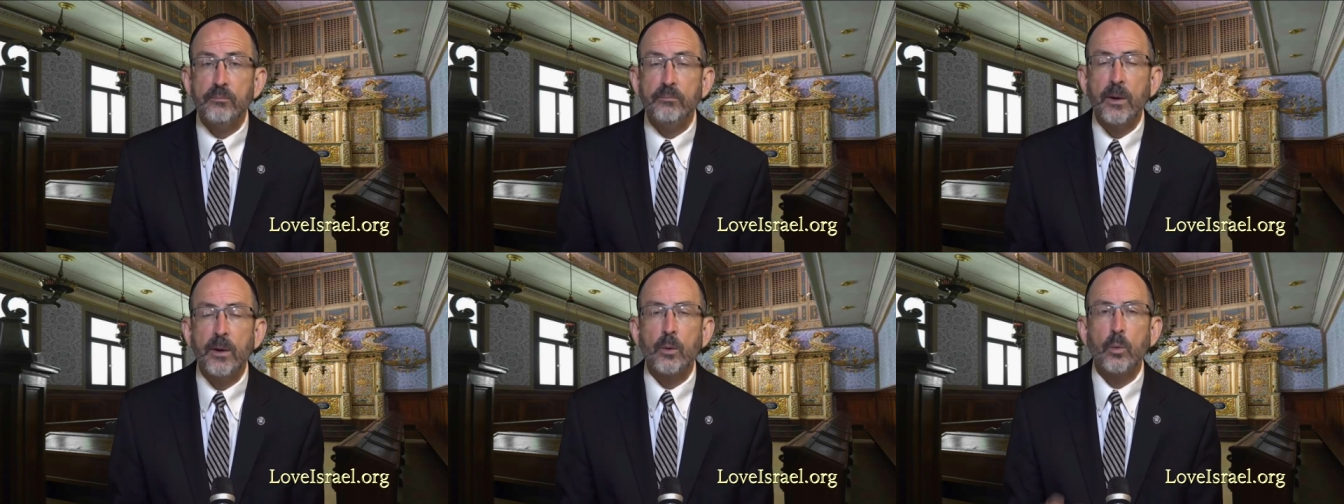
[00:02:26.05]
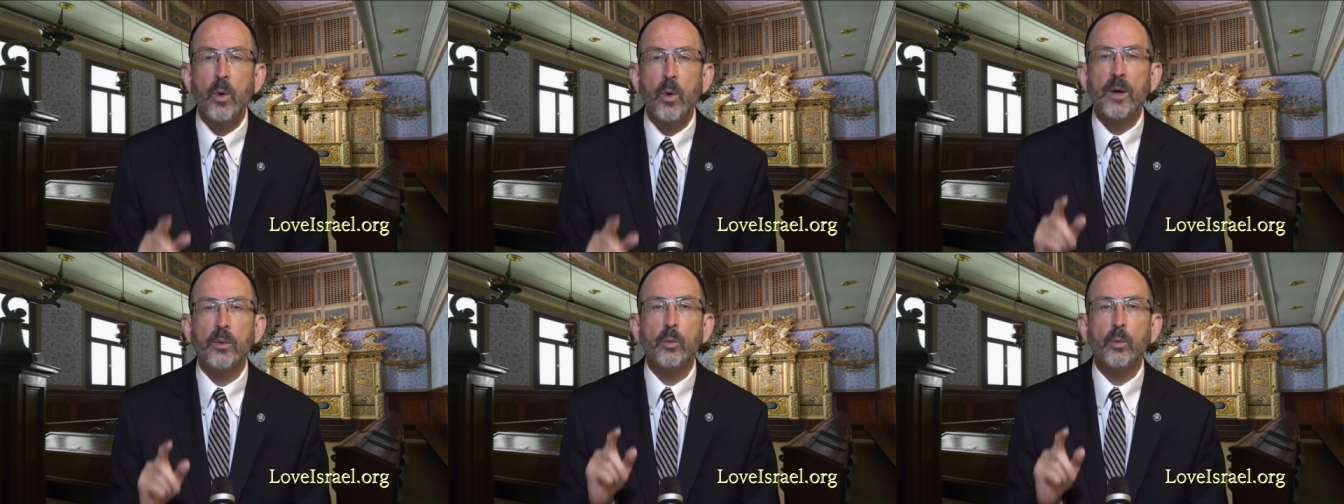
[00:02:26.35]
but
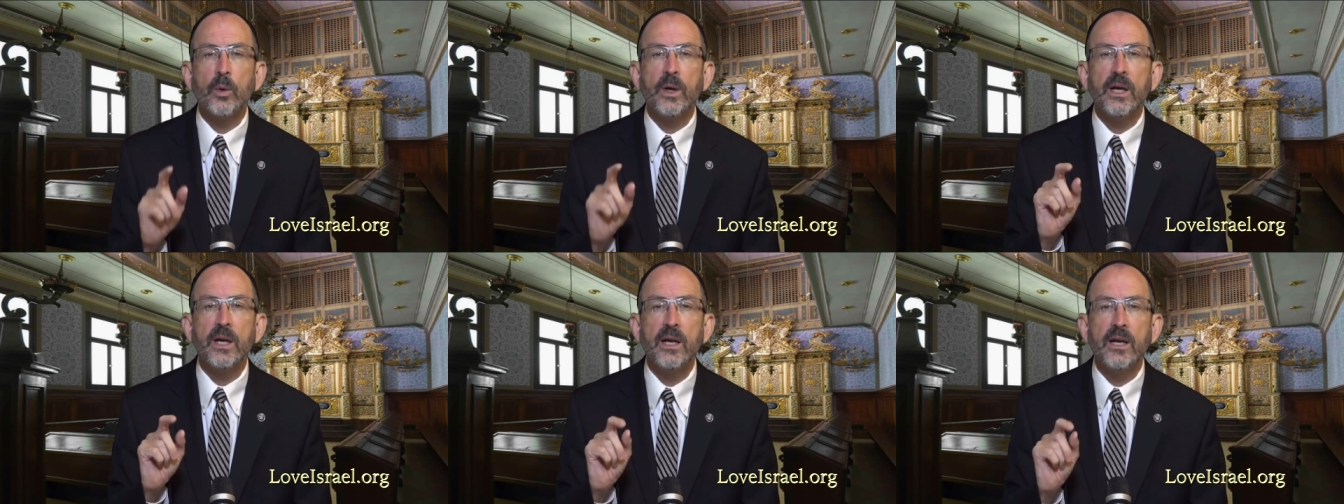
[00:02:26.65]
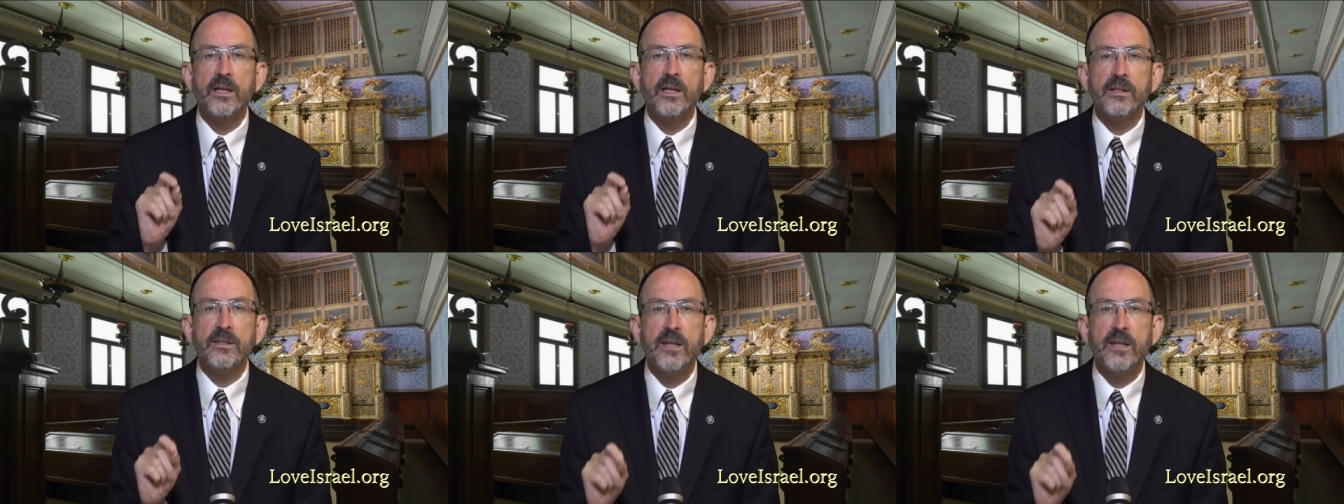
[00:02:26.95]
what
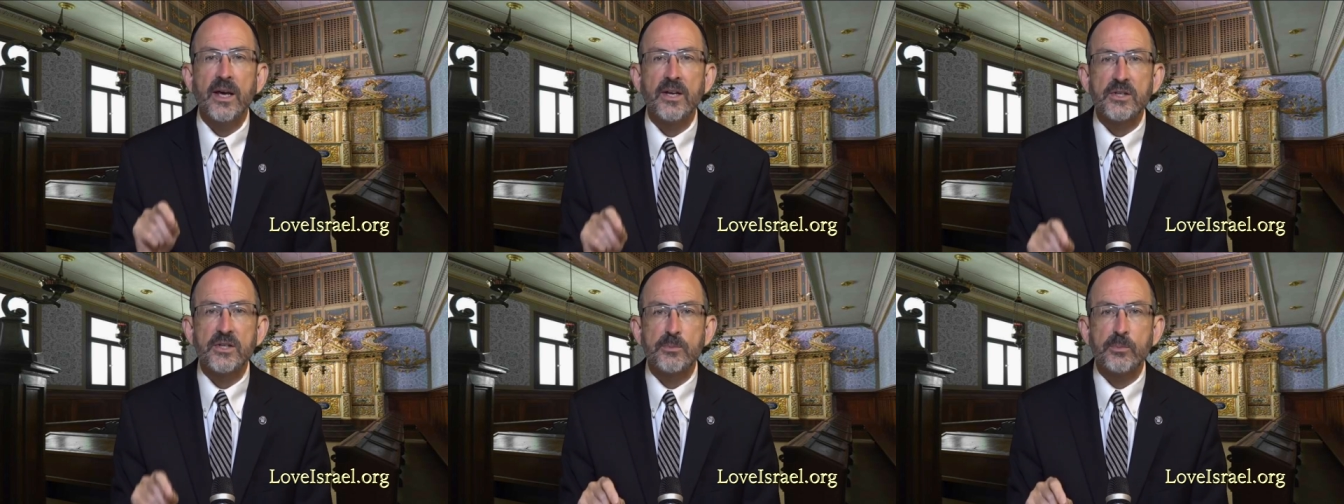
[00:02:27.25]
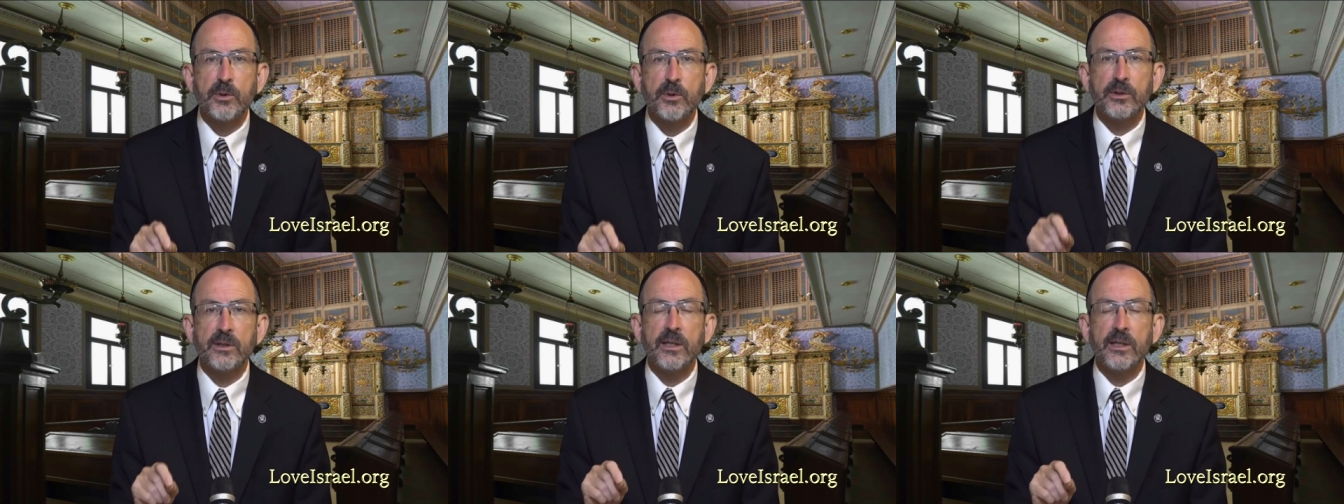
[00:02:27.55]
we
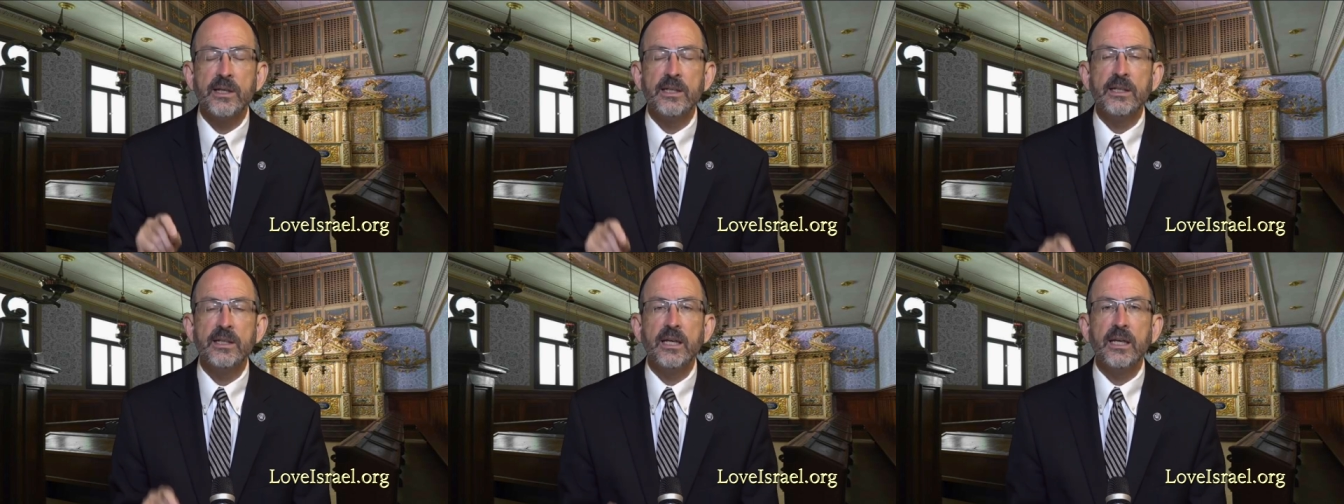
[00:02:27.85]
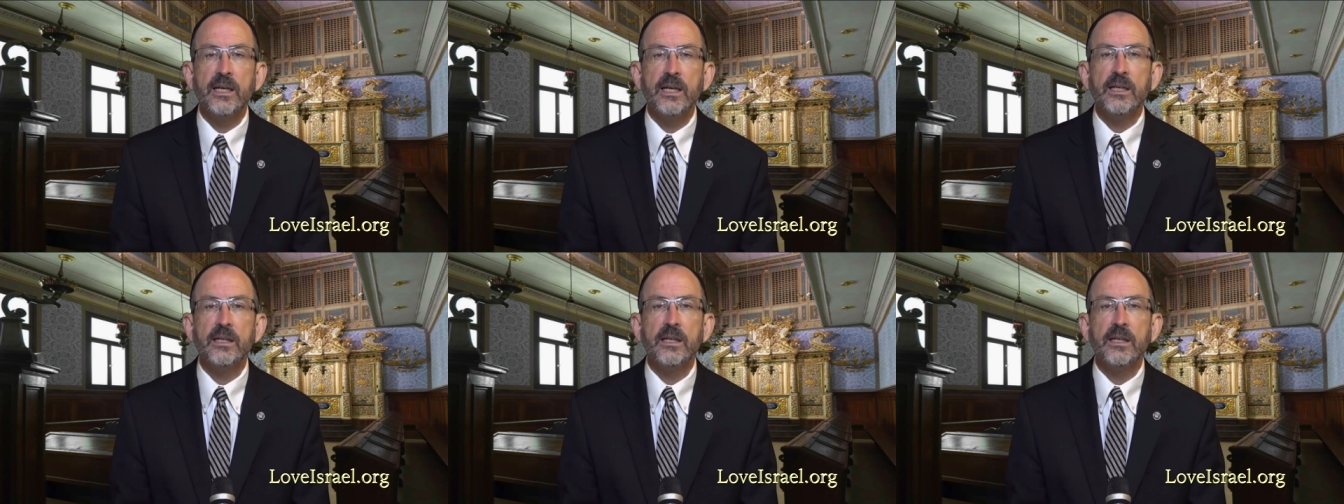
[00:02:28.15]
desperately
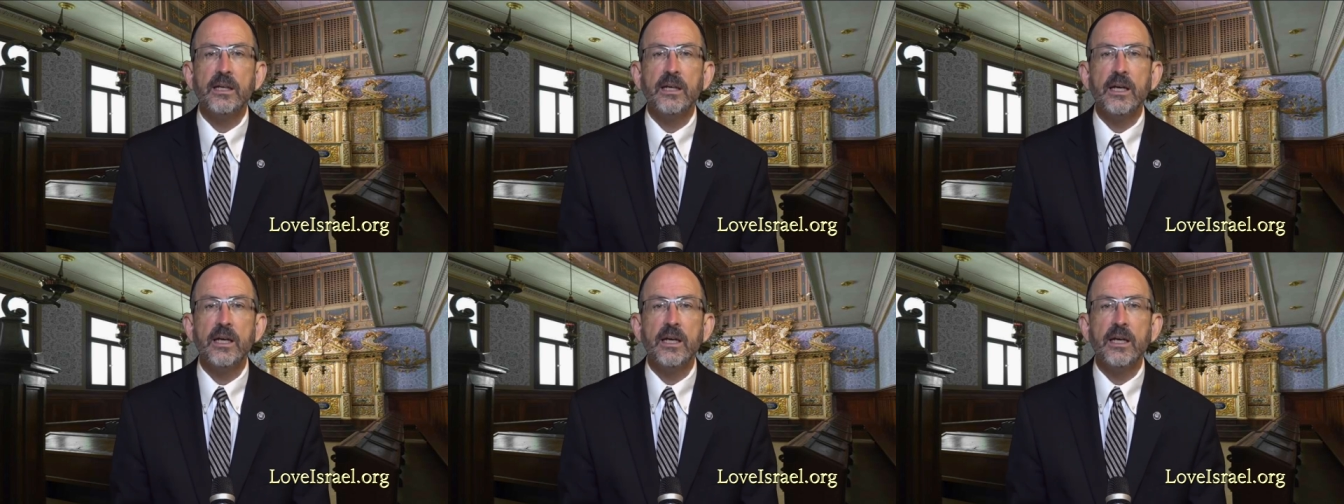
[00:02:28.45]
need